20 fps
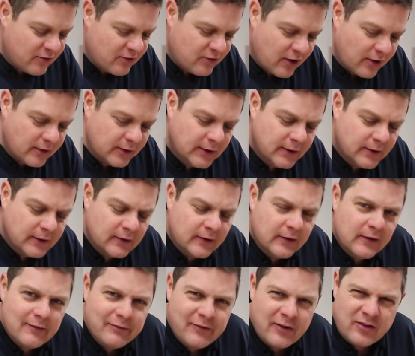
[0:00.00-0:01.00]
So
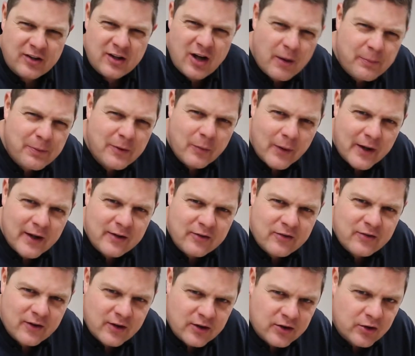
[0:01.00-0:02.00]
there's a couple of
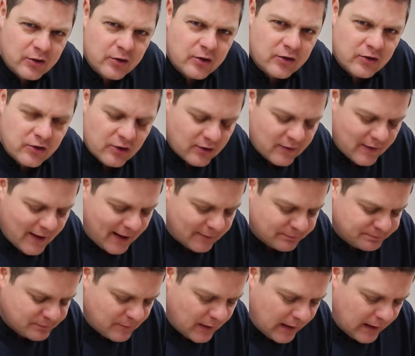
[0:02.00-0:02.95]
ways that you can do that.